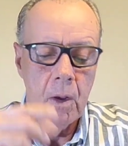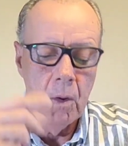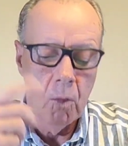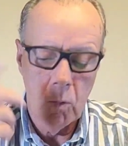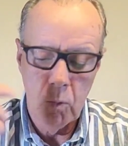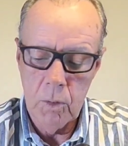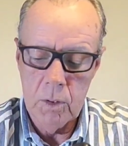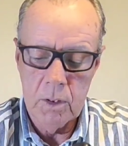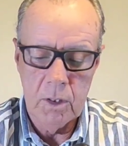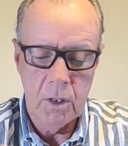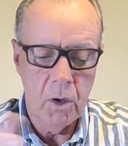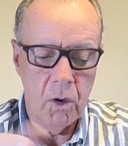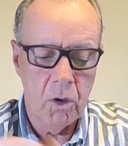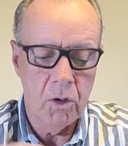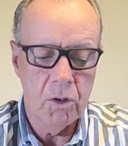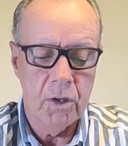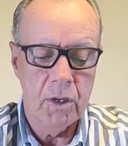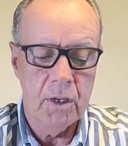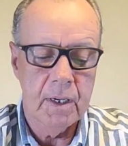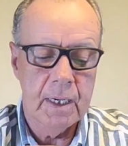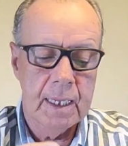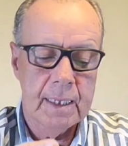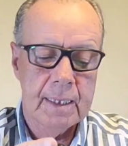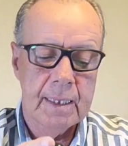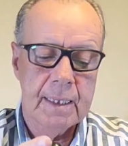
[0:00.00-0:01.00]
with the
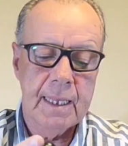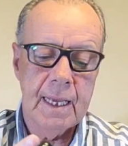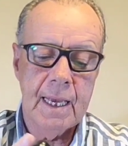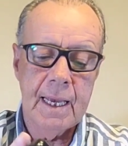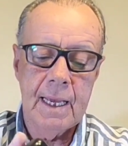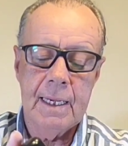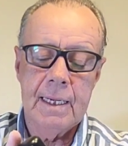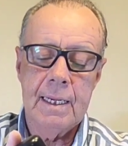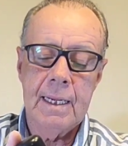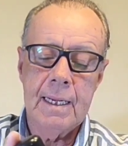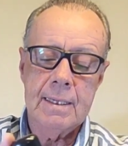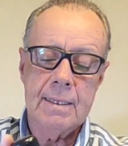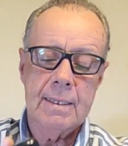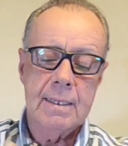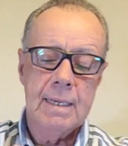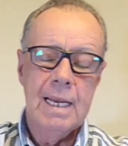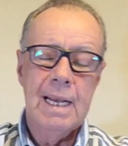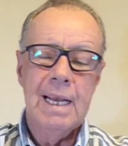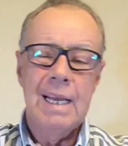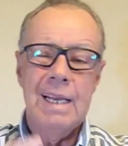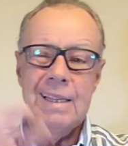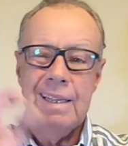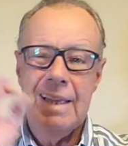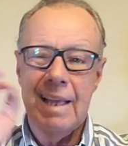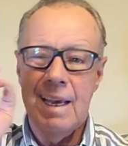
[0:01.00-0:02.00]
other antennas.
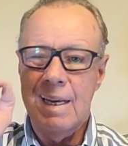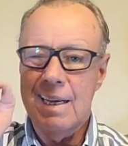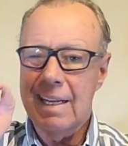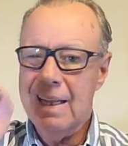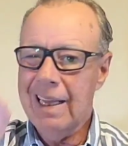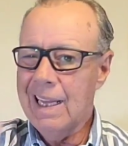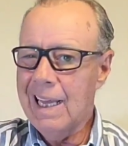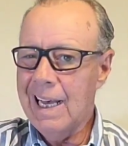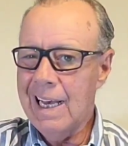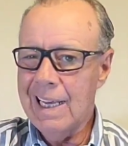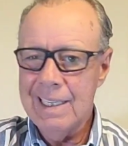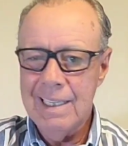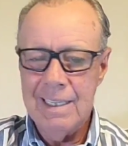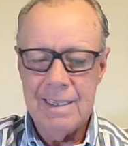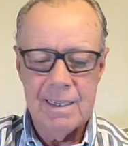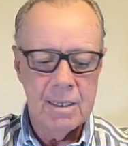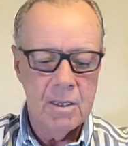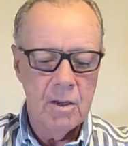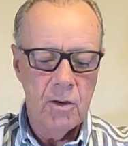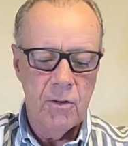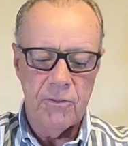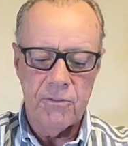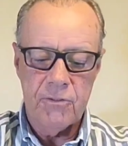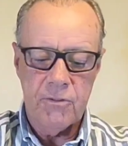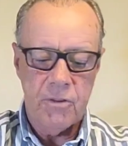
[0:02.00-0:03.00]
The clarity
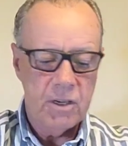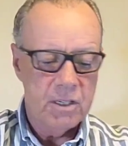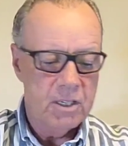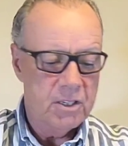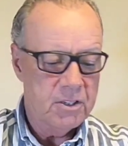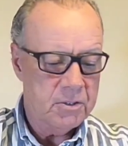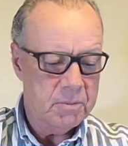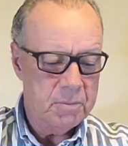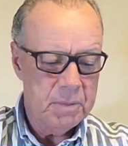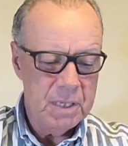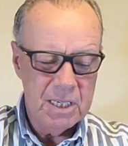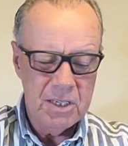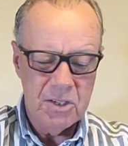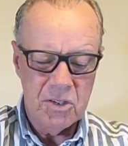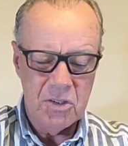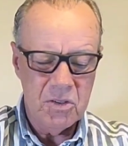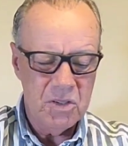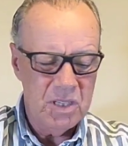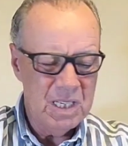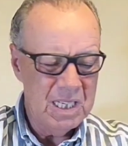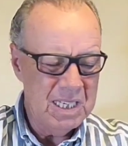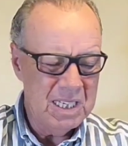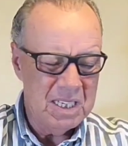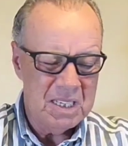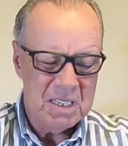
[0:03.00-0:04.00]
of
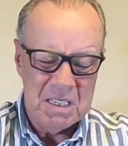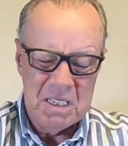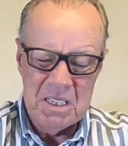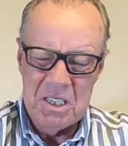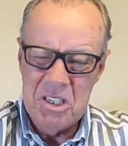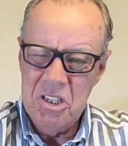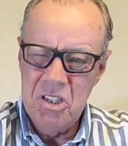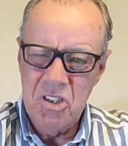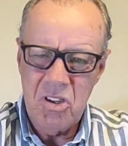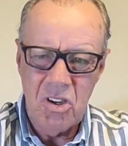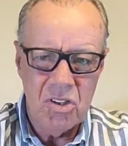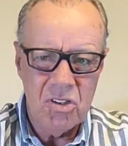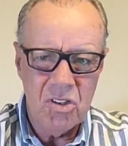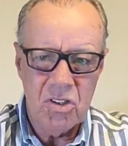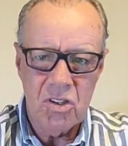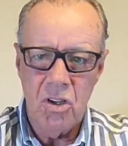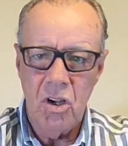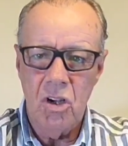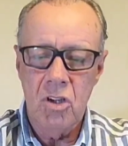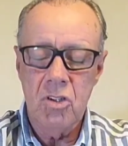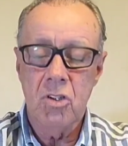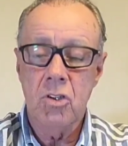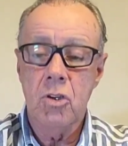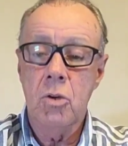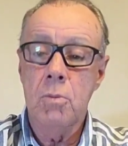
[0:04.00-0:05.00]
transmission is just
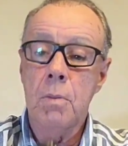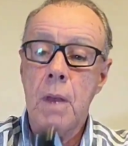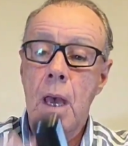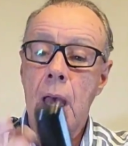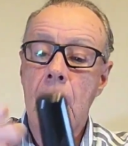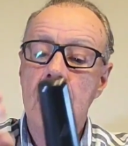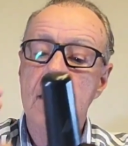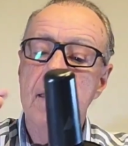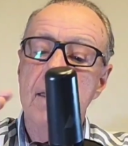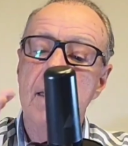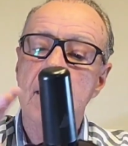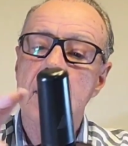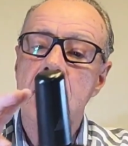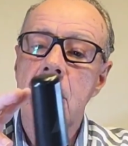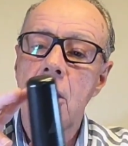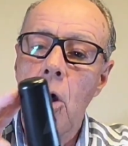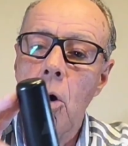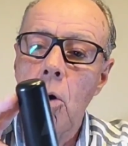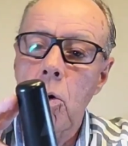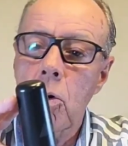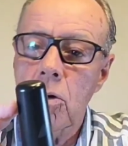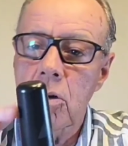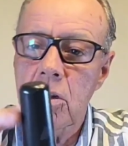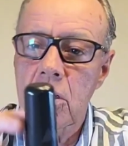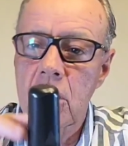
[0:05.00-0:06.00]
awesome, and the
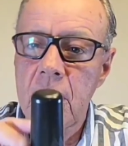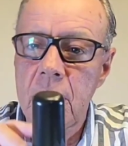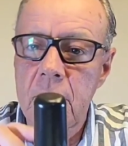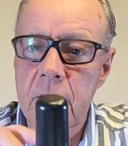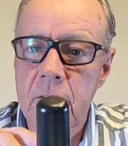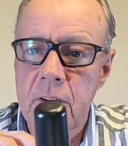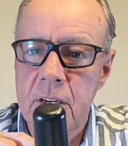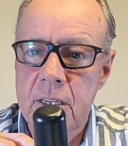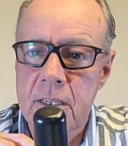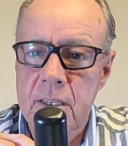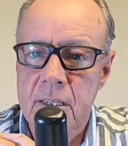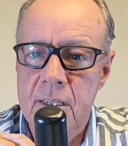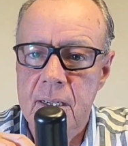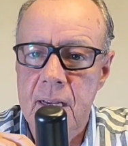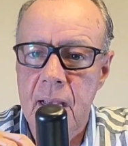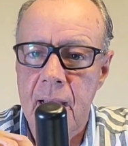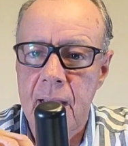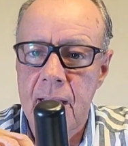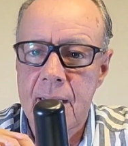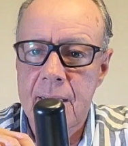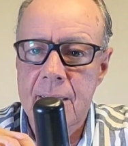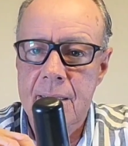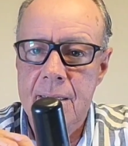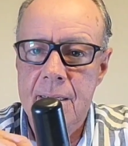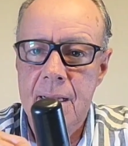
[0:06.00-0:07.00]
low clearance,
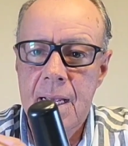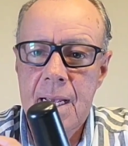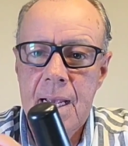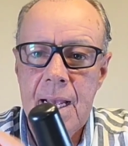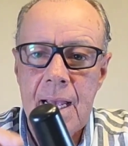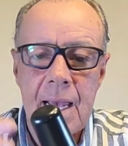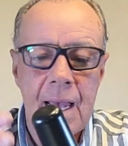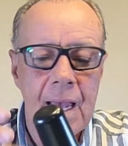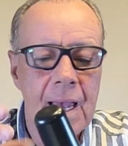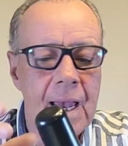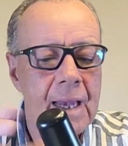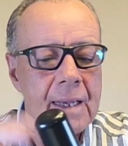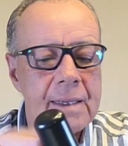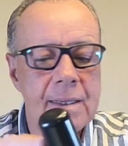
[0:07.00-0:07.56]
guys. And I